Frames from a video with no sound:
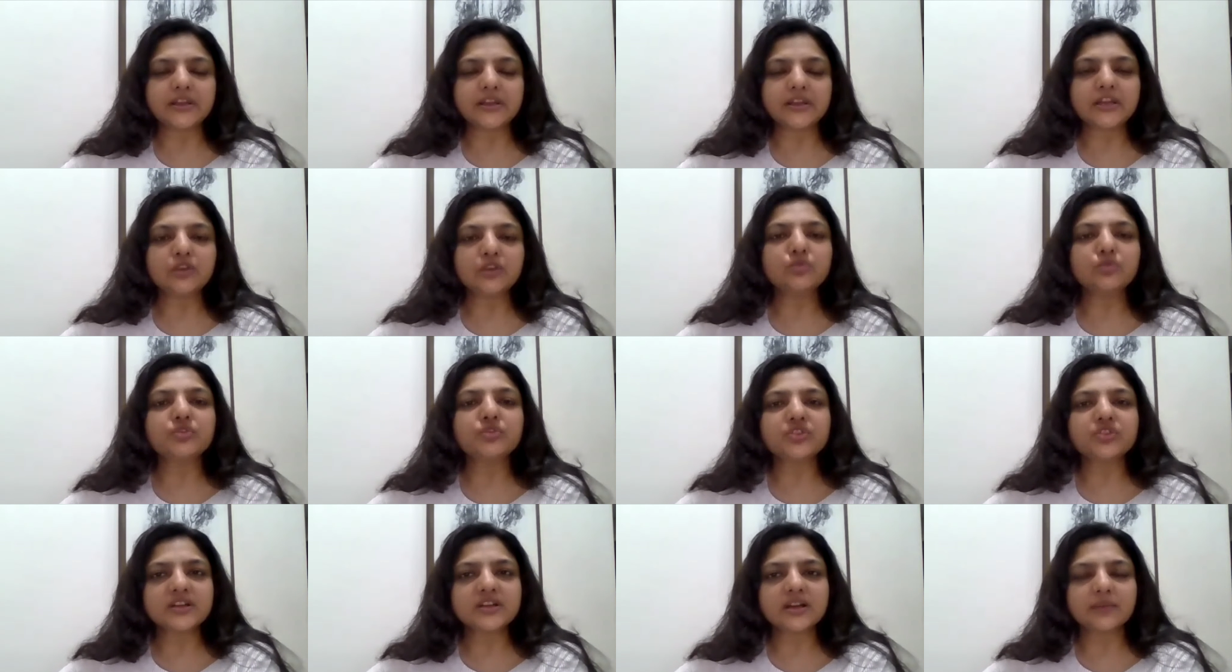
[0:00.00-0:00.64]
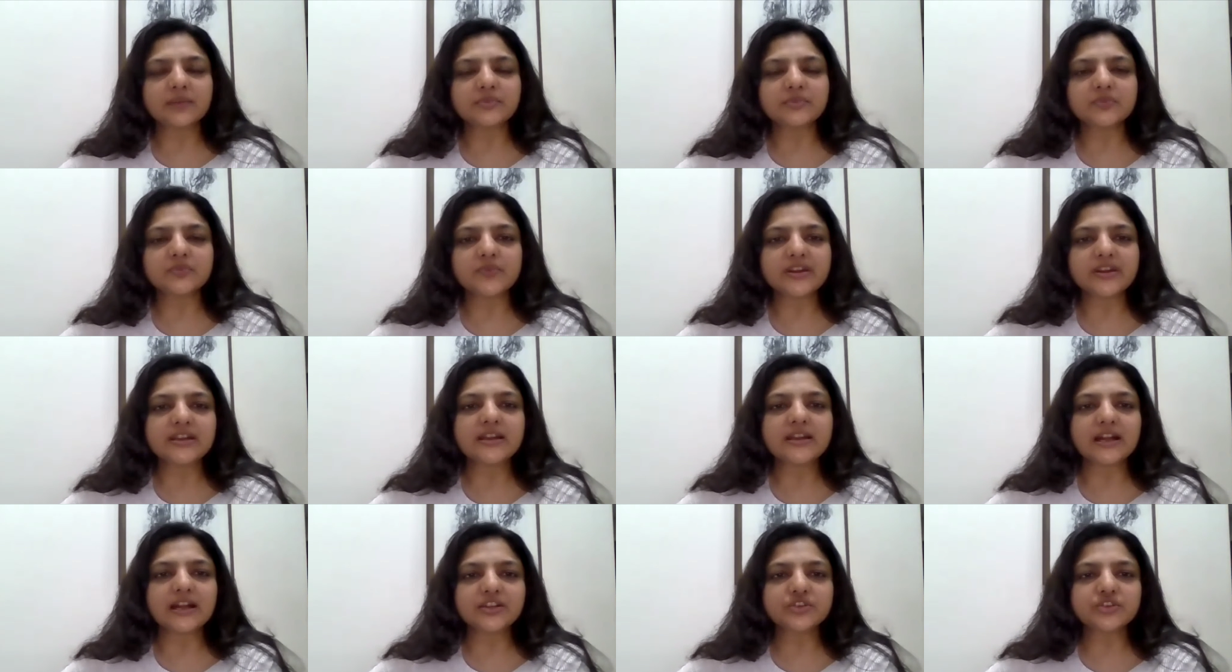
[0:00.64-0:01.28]
inclusion comes
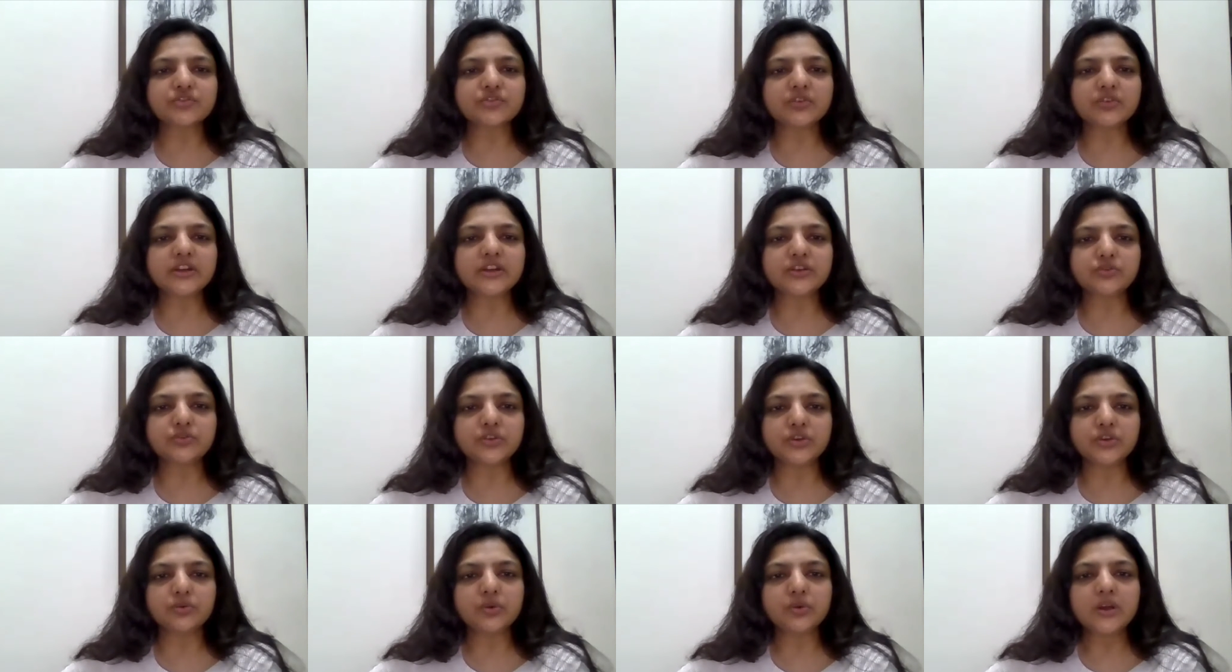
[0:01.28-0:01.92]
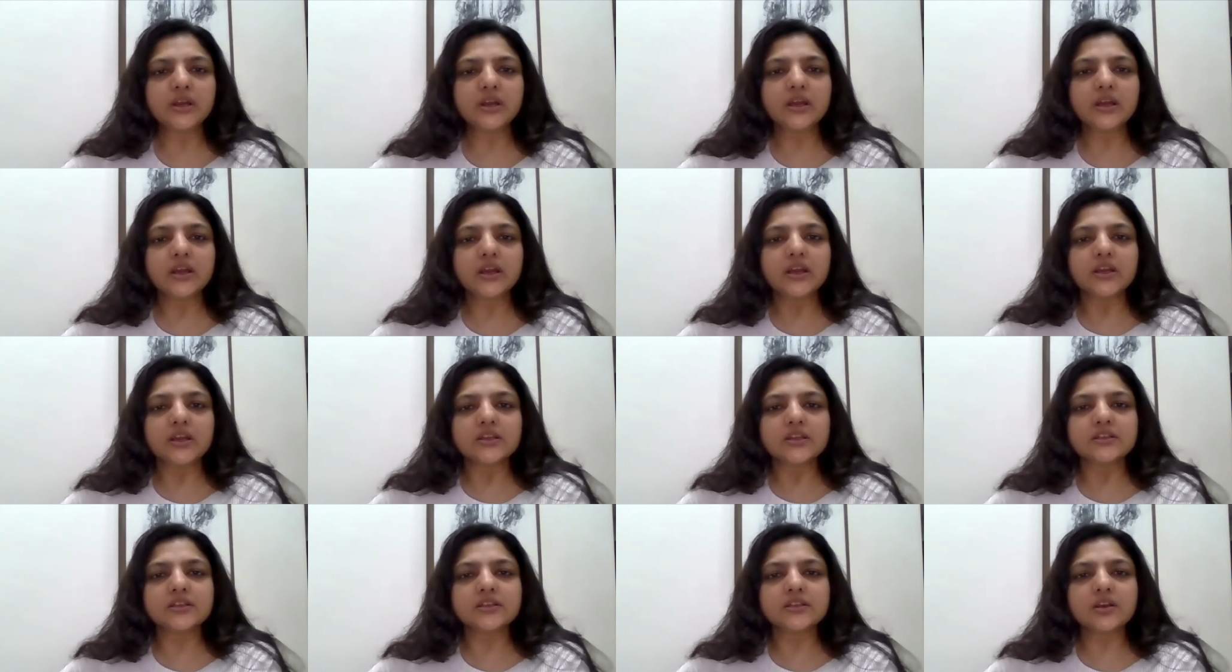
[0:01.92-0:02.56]
very naturally to you
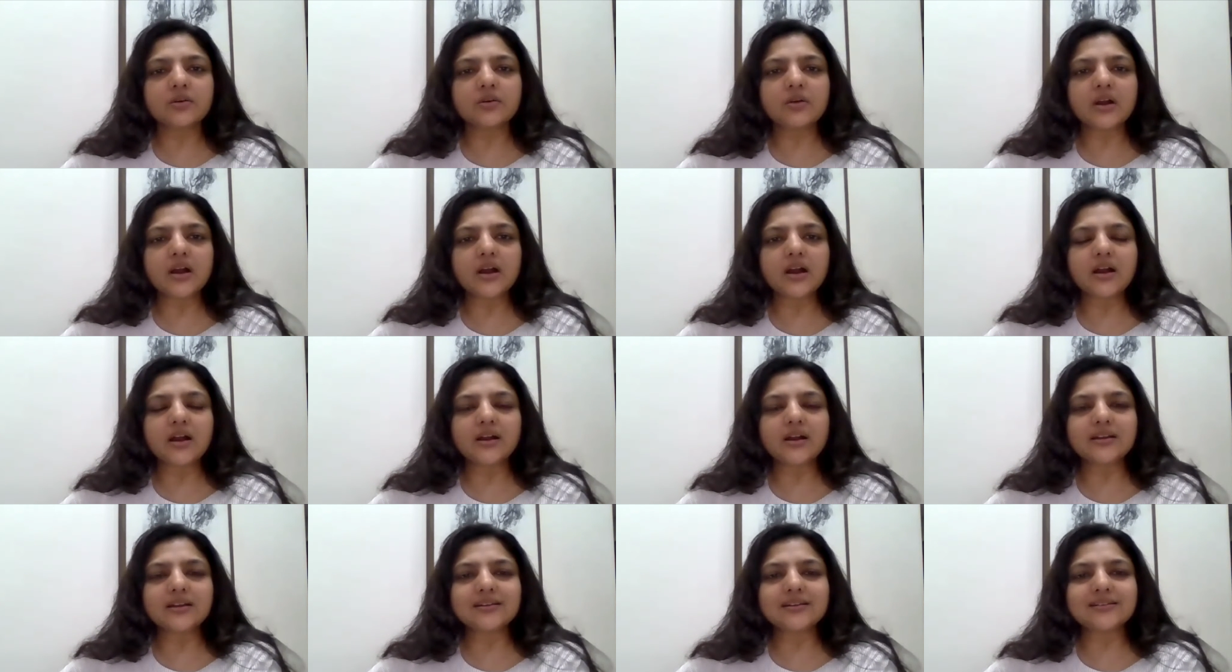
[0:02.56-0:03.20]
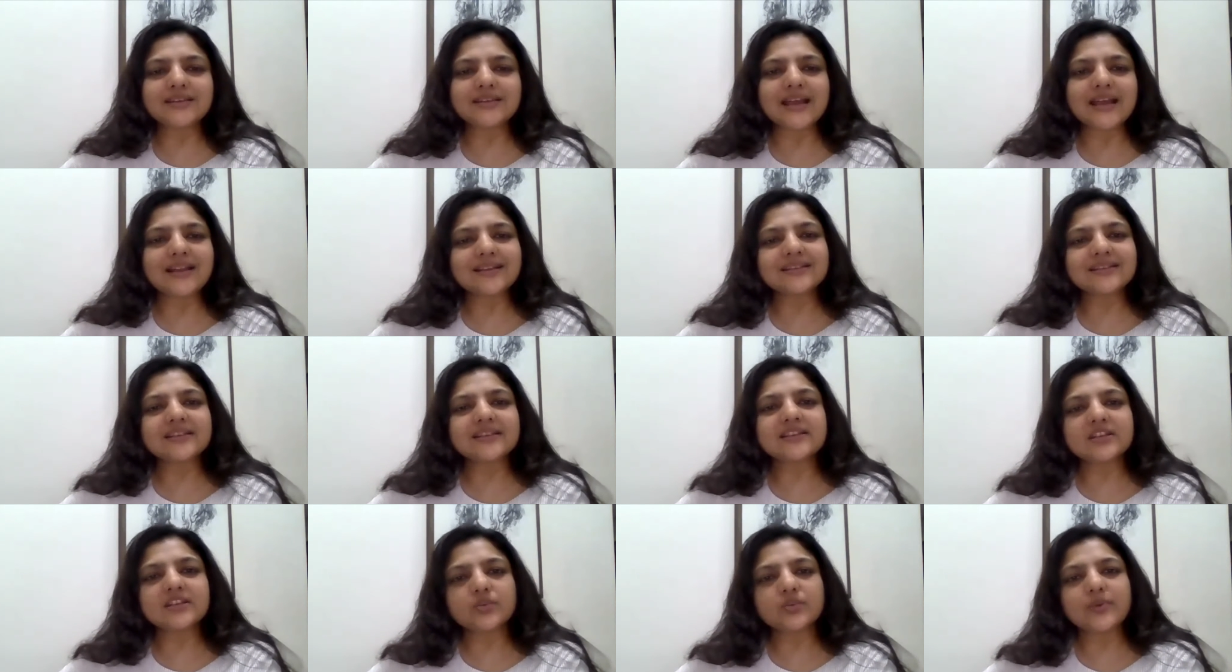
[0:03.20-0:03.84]
so tell us
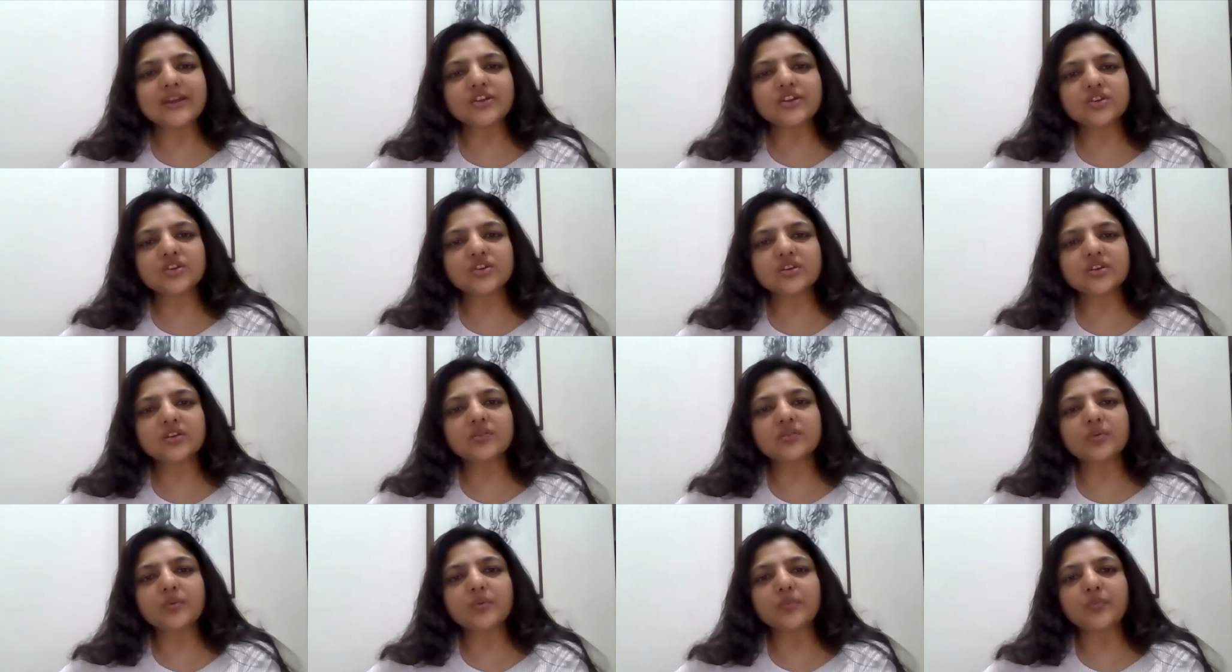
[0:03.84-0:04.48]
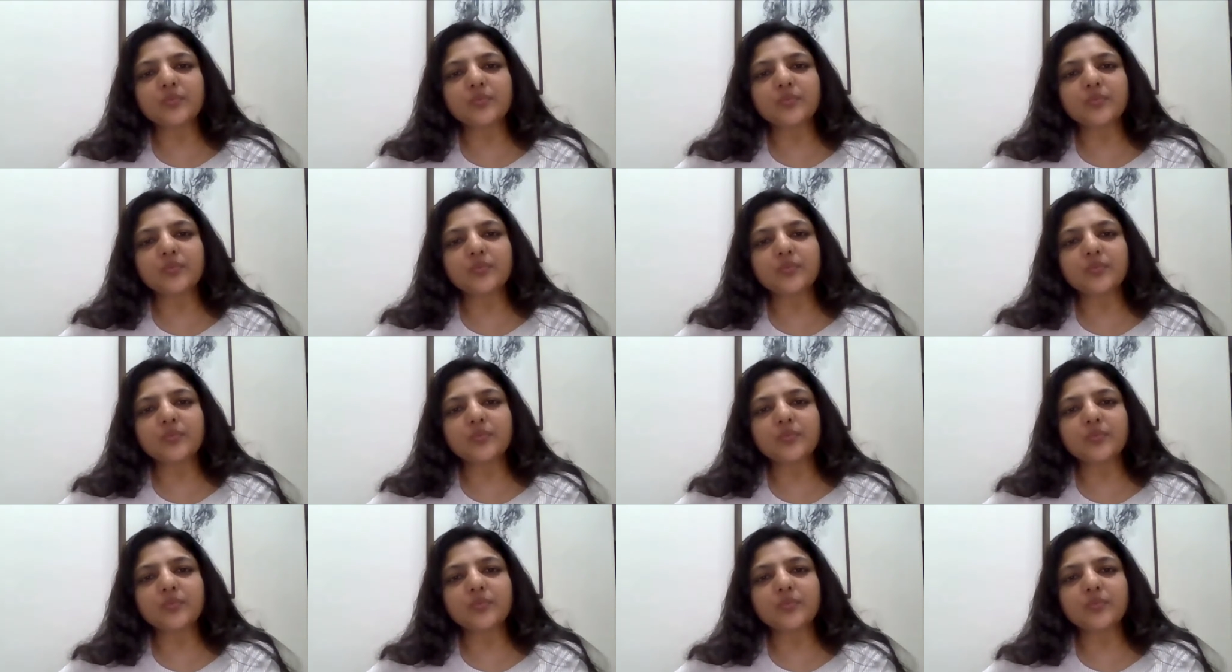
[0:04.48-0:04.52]
a situation